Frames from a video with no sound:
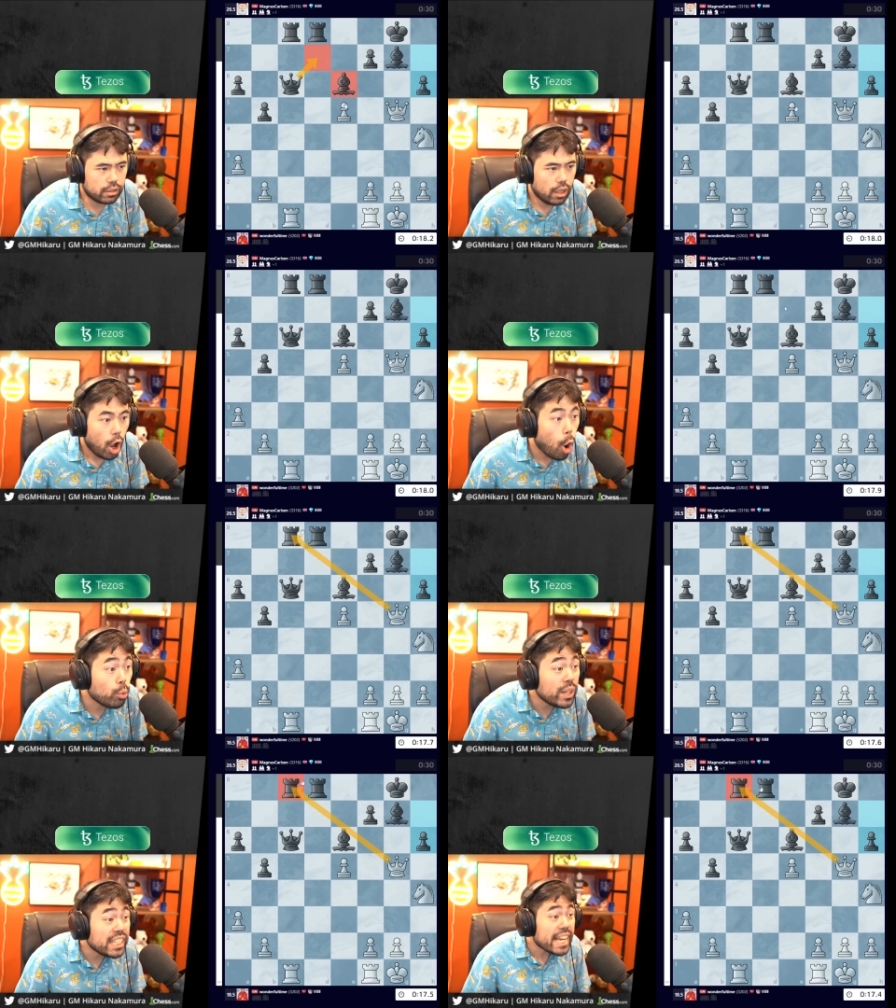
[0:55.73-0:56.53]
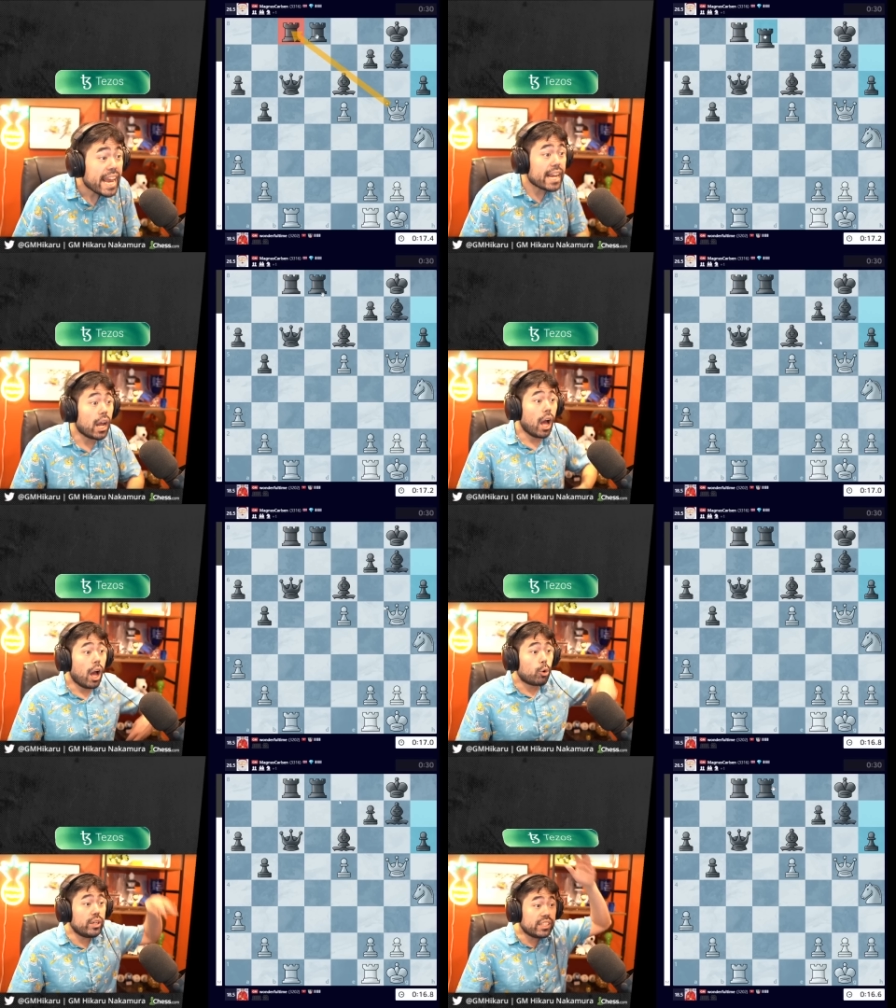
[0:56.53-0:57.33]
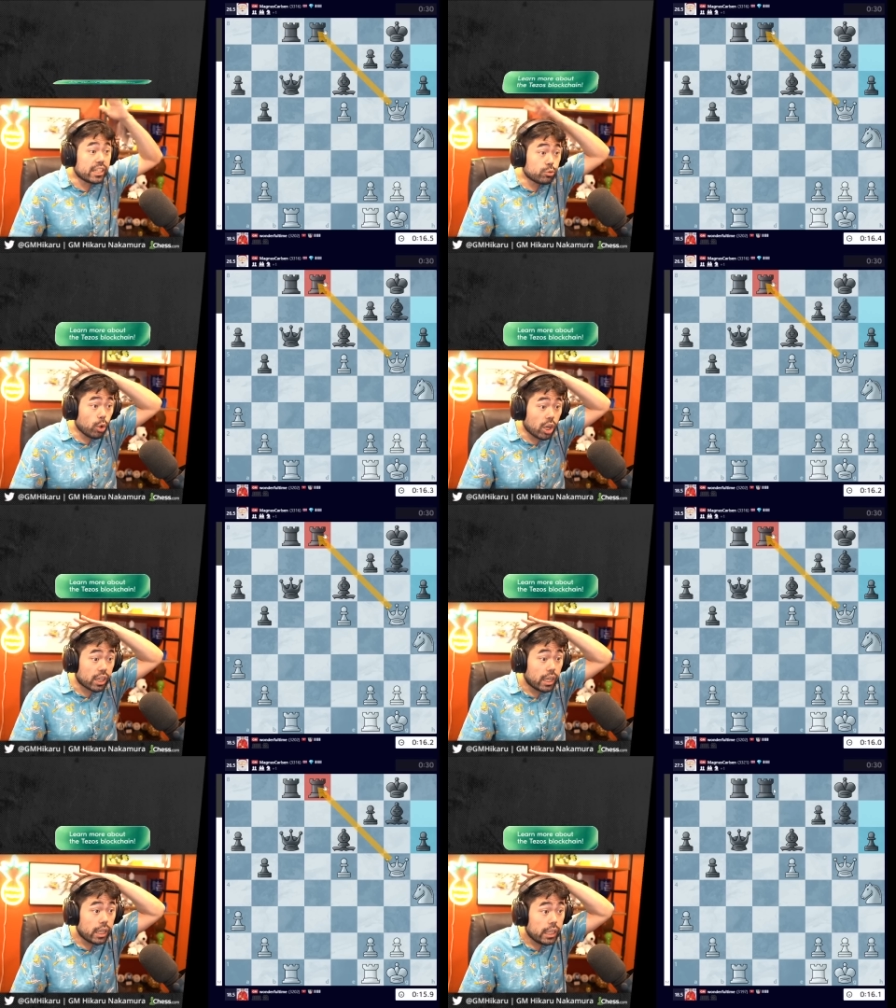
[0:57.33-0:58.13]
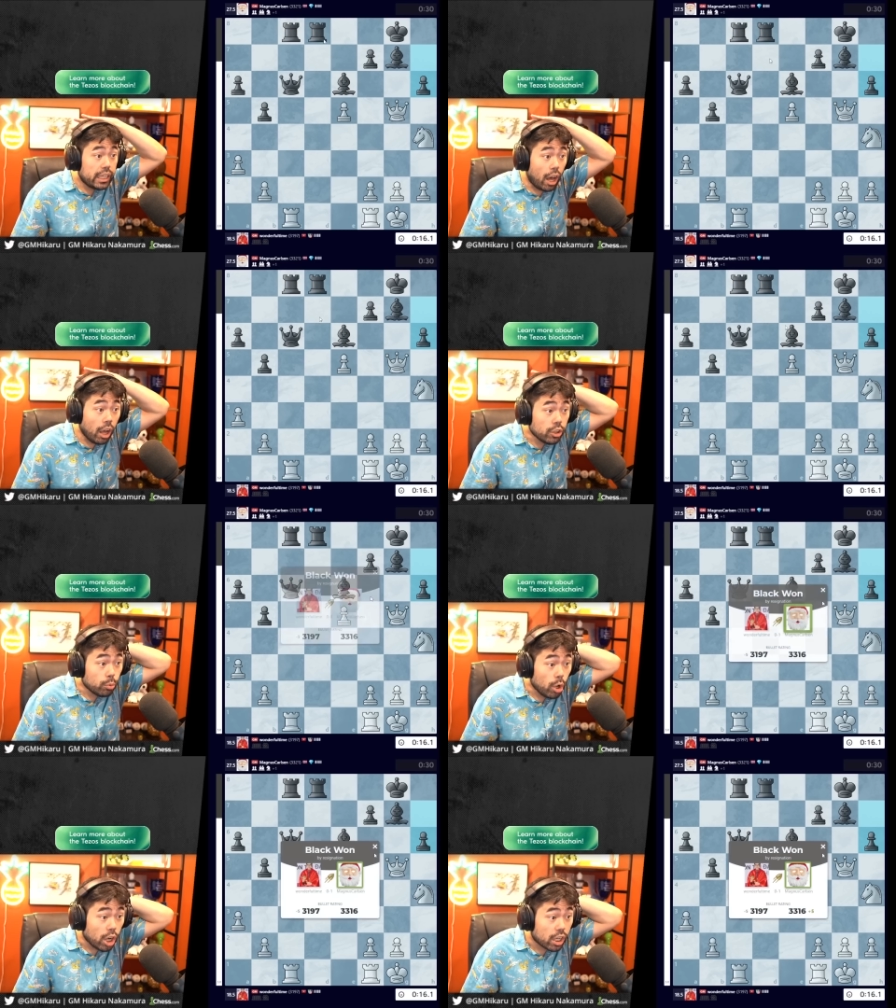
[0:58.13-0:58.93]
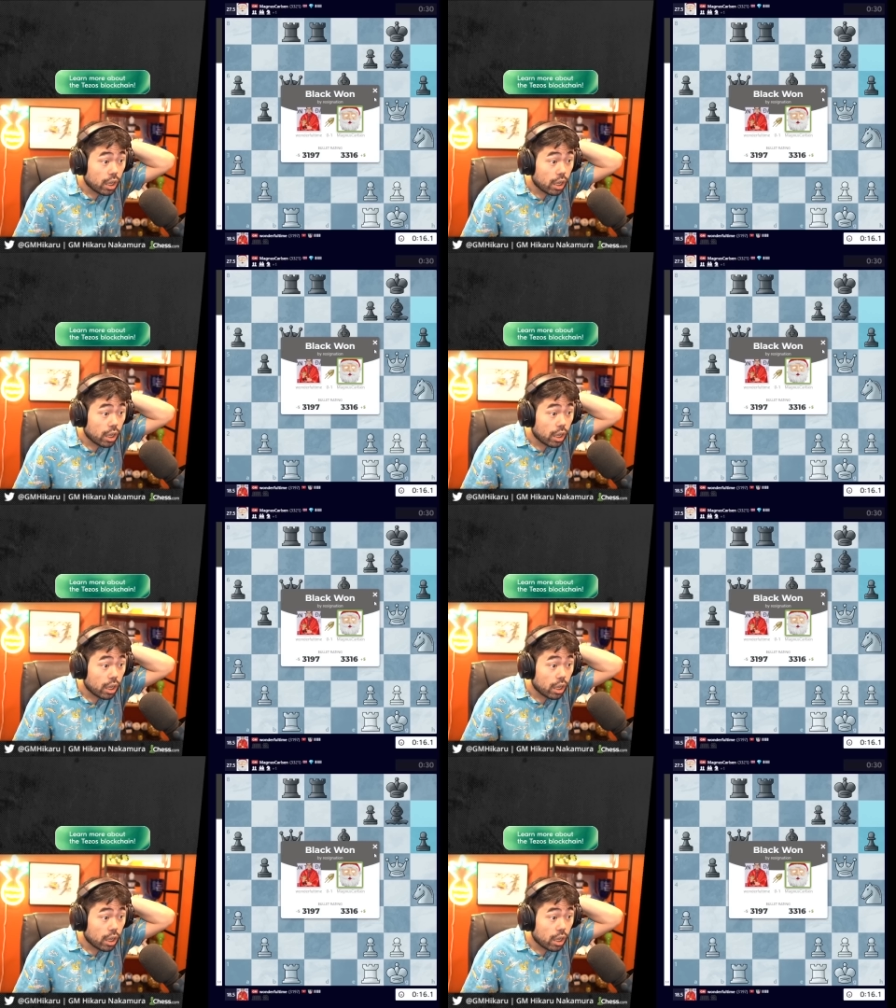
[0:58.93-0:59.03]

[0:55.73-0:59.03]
oh queen d8 queen takes rook he hung the rook